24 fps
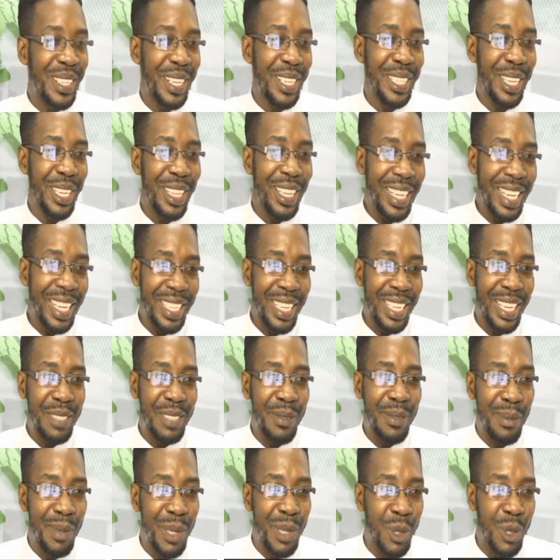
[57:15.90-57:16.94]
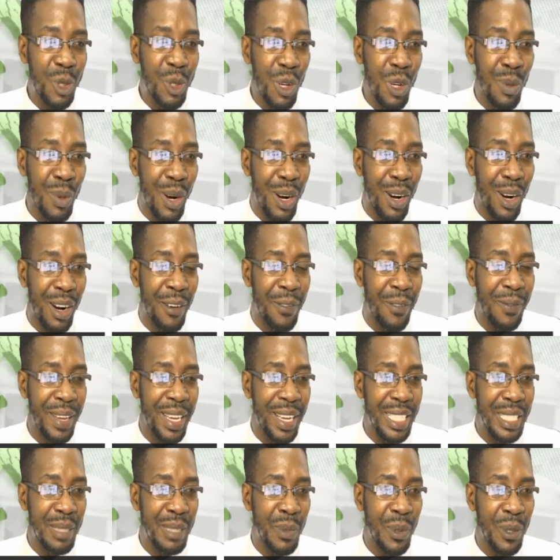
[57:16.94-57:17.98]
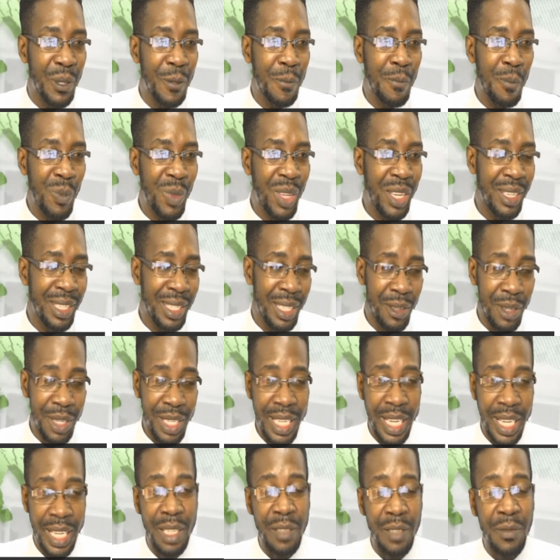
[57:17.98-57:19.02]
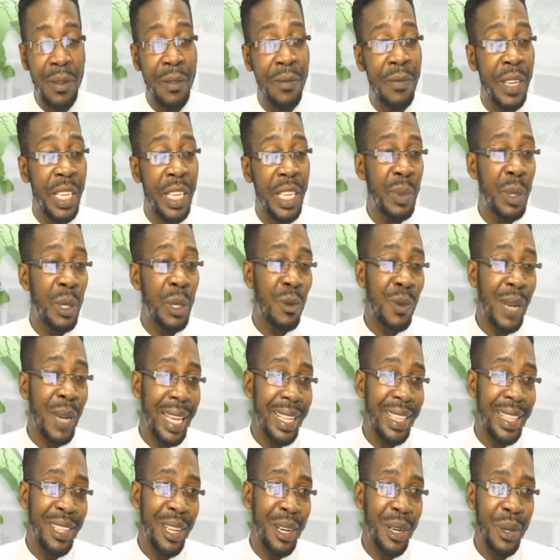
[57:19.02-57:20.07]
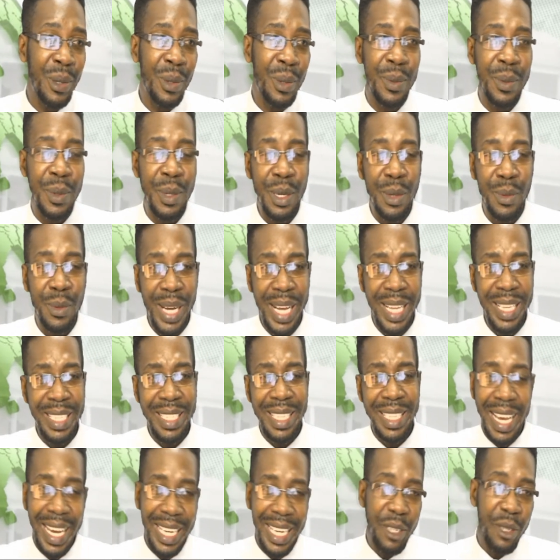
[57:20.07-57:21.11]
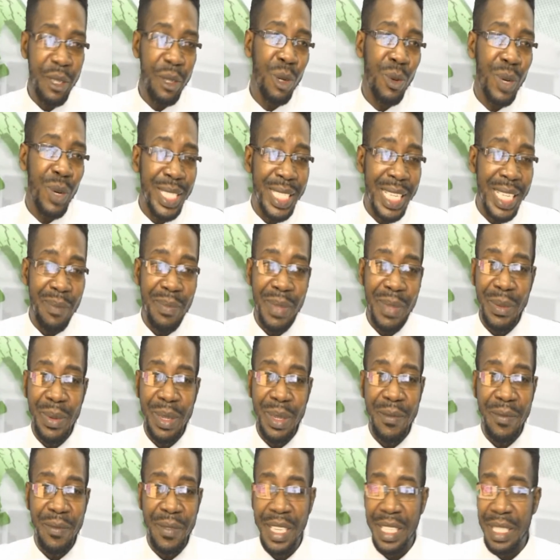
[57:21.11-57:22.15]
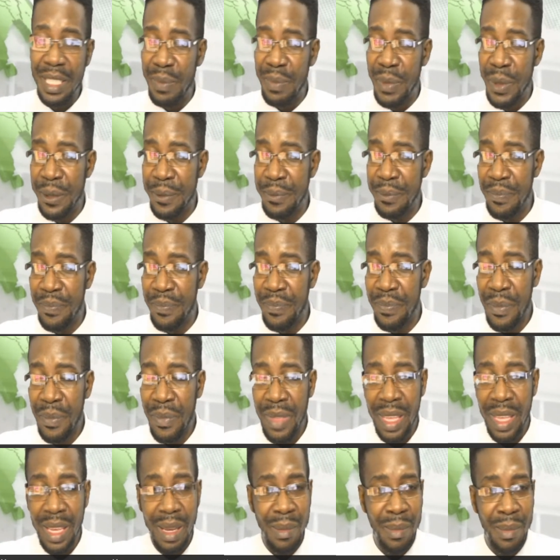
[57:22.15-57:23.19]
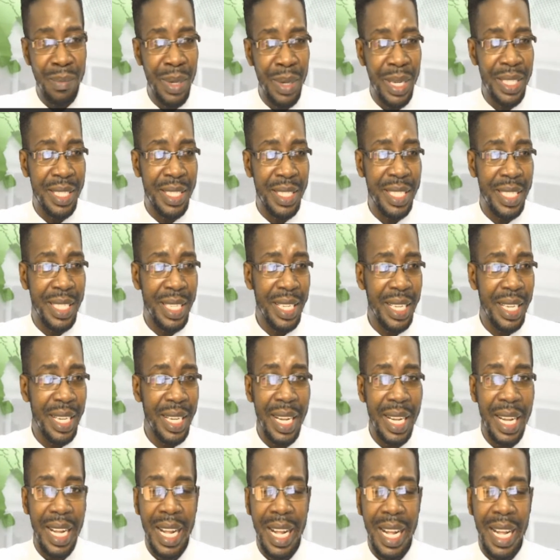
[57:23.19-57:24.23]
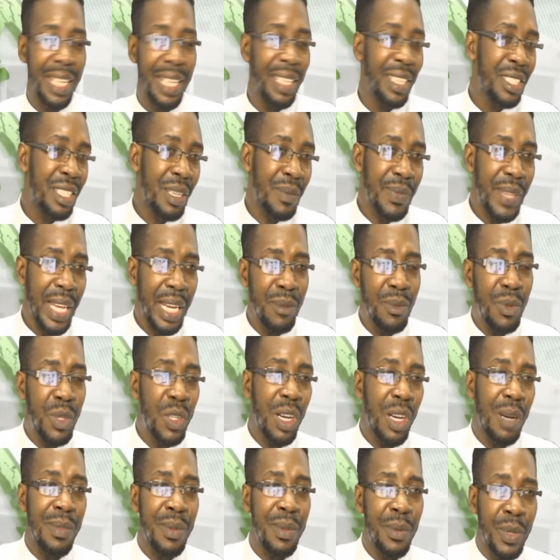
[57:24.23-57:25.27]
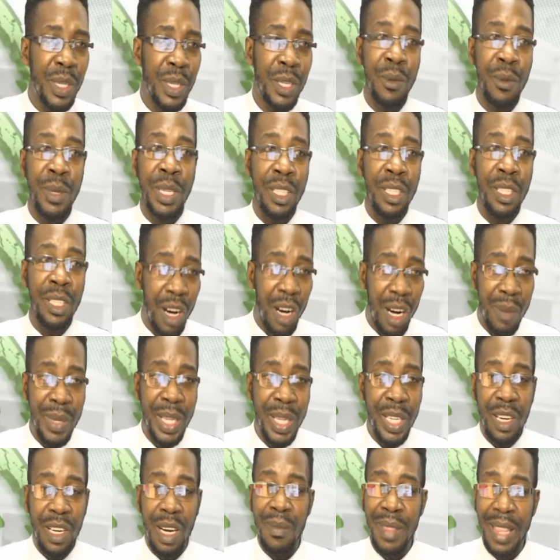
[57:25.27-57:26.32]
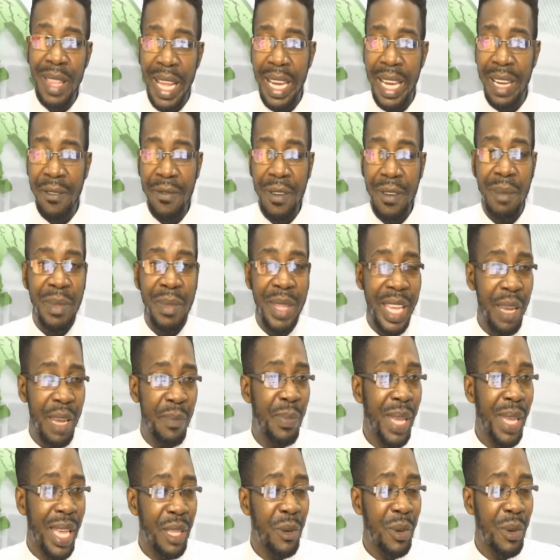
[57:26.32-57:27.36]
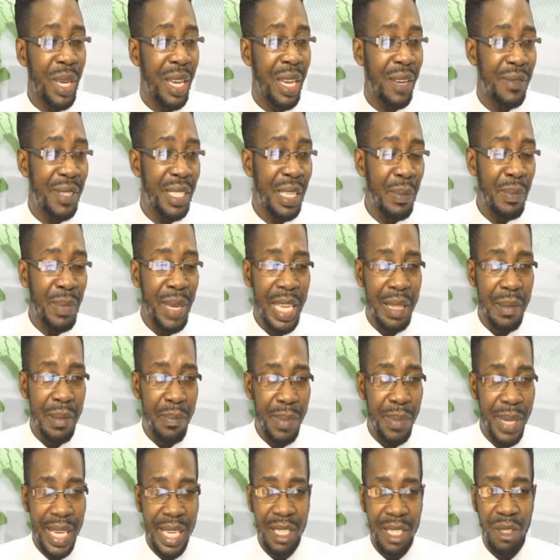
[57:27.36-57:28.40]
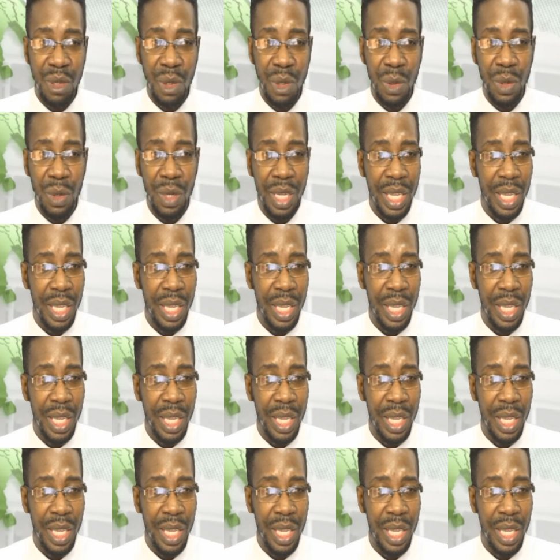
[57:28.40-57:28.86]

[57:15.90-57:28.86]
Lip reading: You look at us from YouTube or Facebook. You're looking at us from Facebook right now. Well, I don't know what's happening with Facebook, but sometimes we normally come live from the APN UAFC main page. So